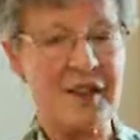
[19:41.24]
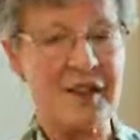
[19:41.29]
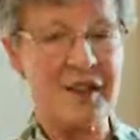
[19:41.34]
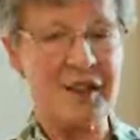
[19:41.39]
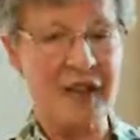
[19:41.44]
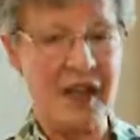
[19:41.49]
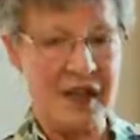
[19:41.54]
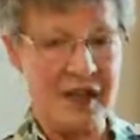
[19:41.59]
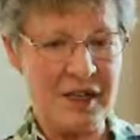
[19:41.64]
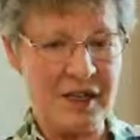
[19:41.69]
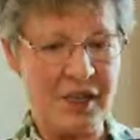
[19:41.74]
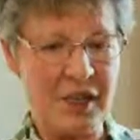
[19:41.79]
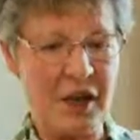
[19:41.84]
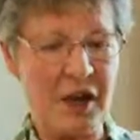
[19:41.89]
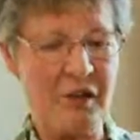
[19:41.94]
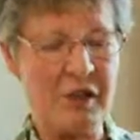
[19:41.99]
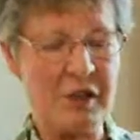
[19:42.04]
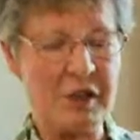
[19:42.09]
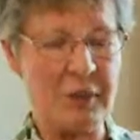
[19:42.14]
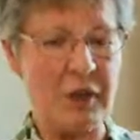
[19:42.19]
the science
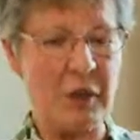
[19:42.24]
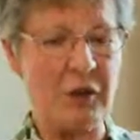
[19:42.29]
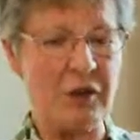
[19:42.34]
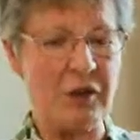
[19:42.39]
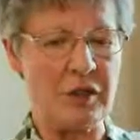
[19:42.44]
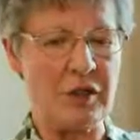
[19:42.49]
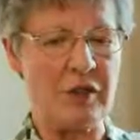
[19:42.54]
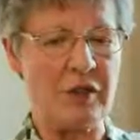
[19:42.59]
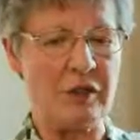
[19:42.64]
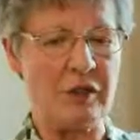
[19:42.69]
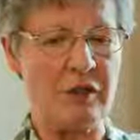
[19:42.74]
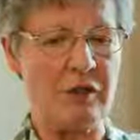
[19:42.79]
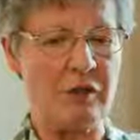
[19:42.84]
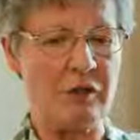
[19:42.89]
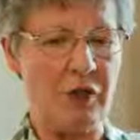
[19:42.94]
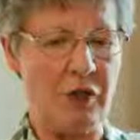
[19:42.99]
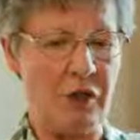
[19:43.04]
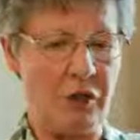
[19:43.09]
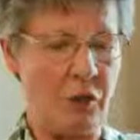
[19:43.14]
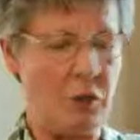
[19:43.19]
correspondent of a
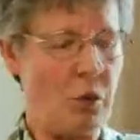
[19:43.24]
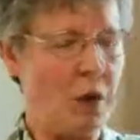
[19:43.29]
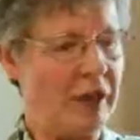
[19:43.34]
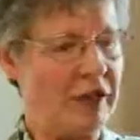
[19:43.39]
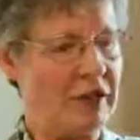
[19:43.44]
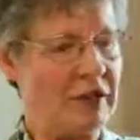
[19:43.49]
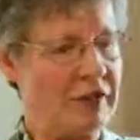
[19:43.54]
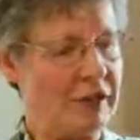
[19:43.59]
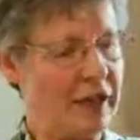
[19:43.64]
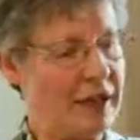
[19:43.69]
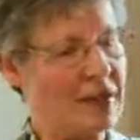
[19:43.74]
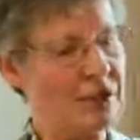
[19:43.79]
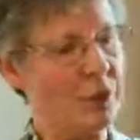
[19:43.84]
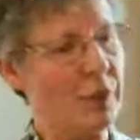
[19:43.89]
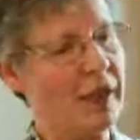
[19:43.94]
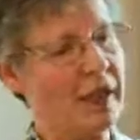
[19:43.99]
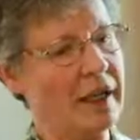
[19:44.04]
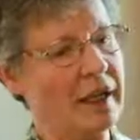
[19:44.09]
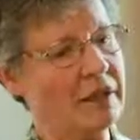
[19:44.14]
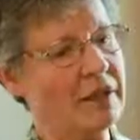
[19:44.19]
rather
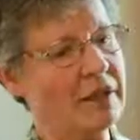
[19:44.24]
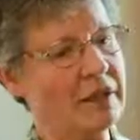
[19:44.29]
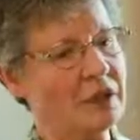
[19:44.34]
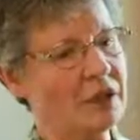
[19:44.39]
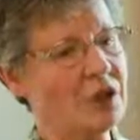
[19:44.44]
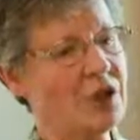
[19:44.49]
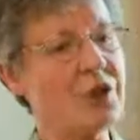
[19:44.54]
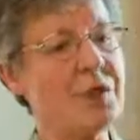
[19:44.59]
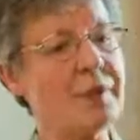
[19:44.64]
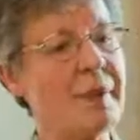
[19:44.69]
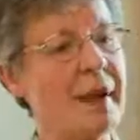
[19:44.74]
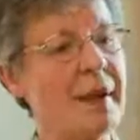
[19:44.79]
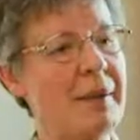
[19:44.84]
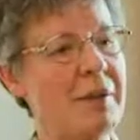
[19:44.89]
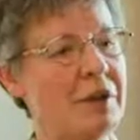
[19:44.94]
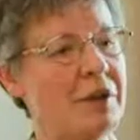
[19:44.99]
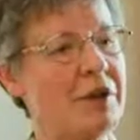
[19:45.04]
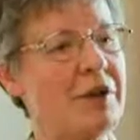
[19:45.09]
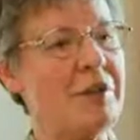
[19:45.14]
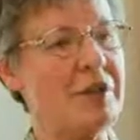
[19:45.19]
right-wing
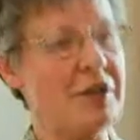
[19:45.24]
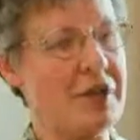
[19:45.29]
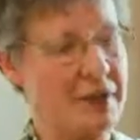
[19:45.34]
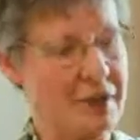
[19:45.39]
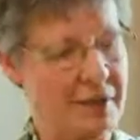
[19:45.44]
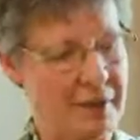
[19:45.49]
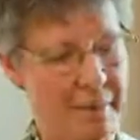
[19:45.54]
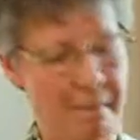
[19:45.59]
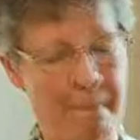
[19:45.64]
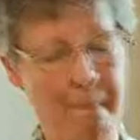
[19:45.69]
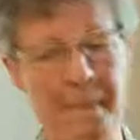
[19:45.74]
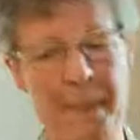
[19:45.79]
newspaper in Britain.